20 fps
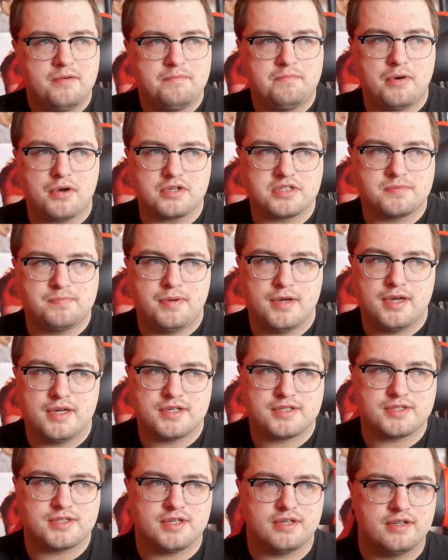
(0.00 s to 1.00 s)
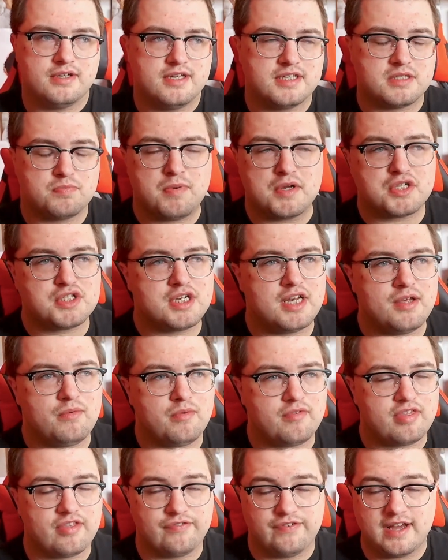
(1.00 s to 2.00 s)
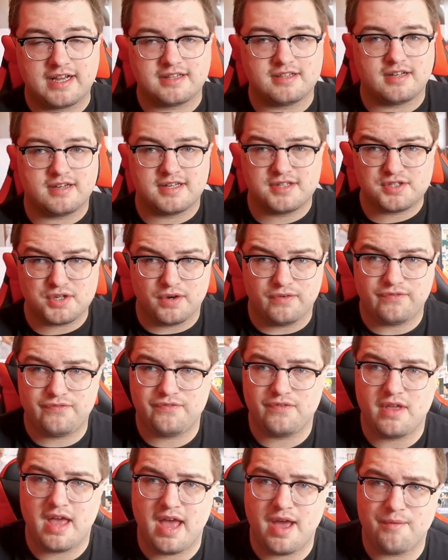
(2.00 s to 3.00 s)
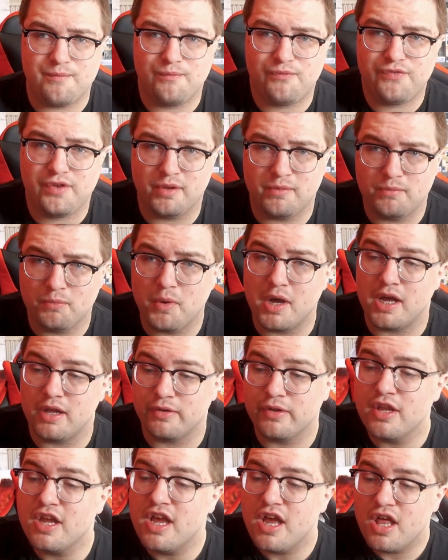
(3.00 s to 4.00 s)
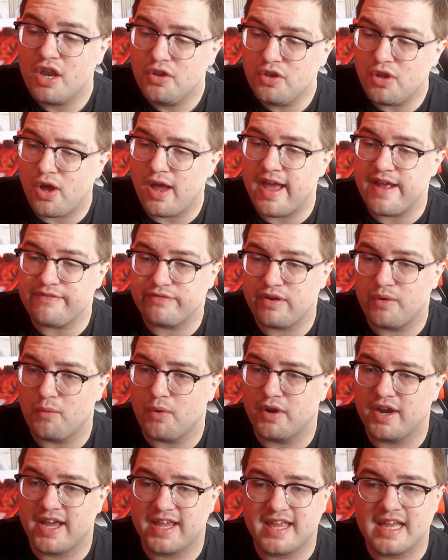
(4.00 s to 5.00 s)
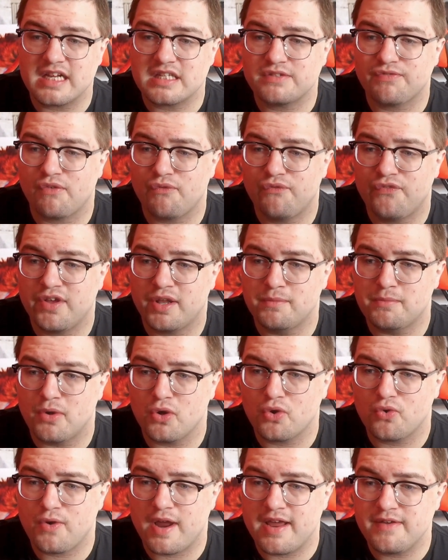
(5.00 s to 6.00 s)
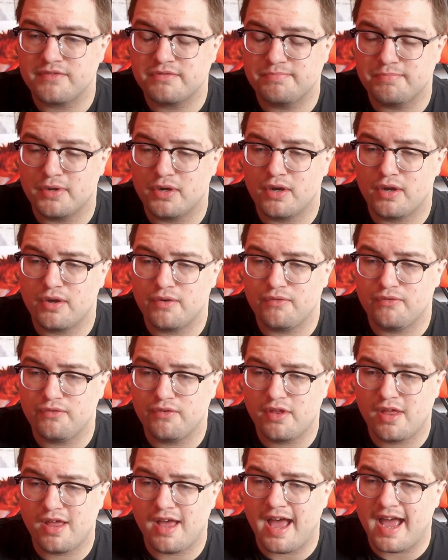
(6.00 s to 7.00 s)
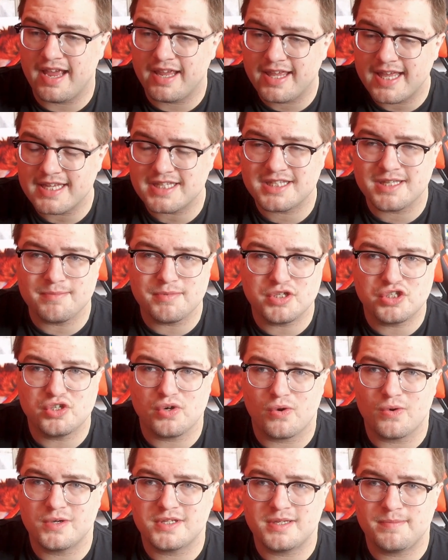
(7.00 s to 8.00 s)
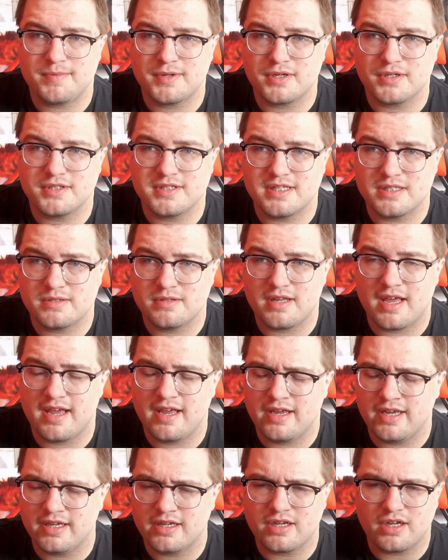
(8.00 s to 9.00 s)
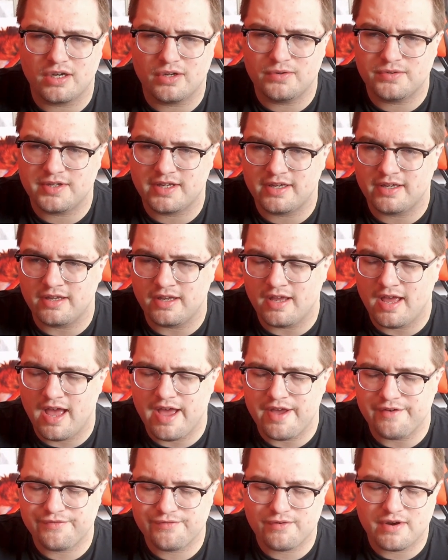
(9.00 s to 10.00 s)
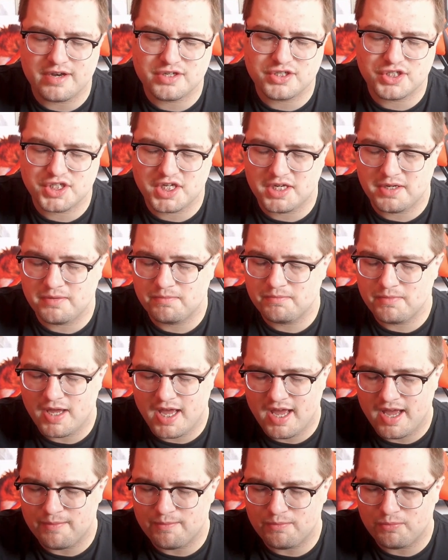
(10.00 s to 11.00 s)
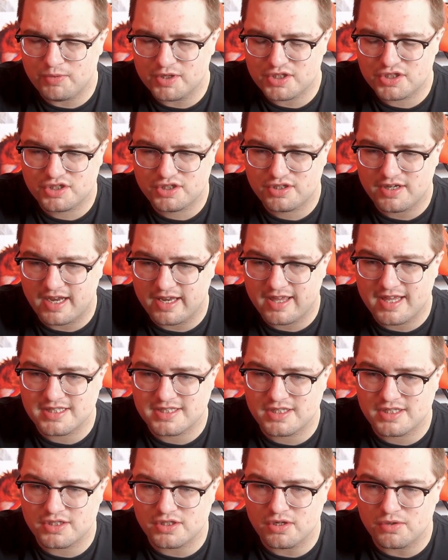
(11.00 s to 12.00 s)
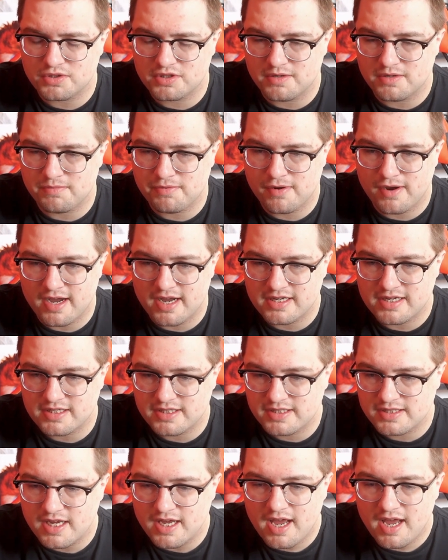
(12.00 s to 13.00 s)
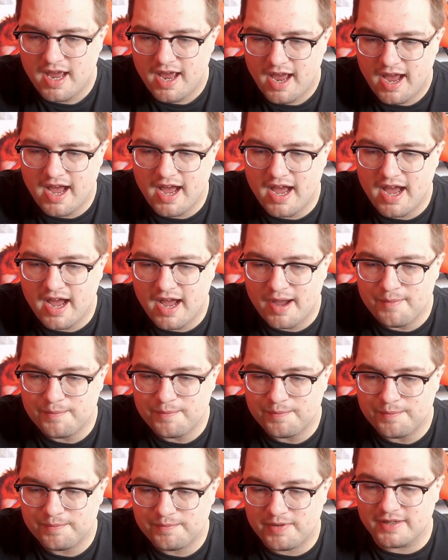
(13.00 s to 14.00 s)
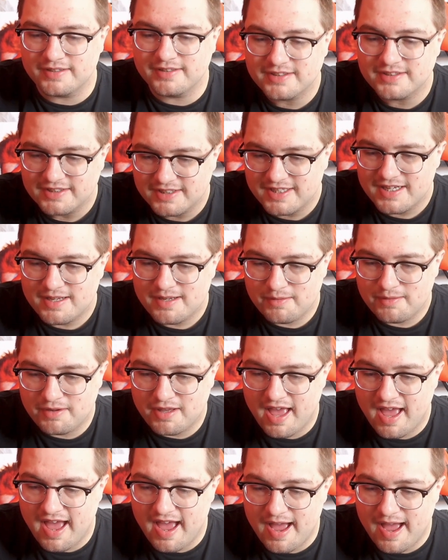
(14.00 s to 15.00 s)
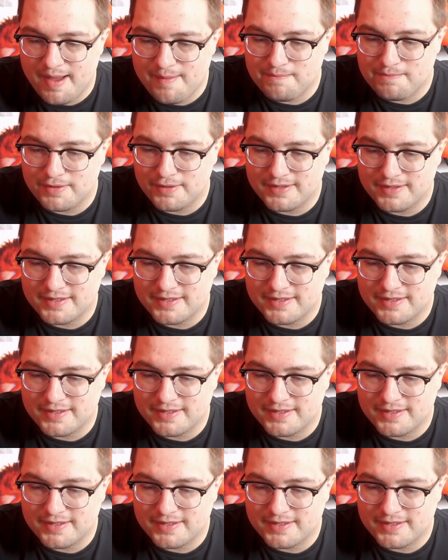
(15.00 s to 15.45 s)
boss person, especially with the fact that he's got not everyone, I guess, from Fillmore Graves, but I guess the majority, because there's including Frenchie, which I guess is no surprise. I'm guessing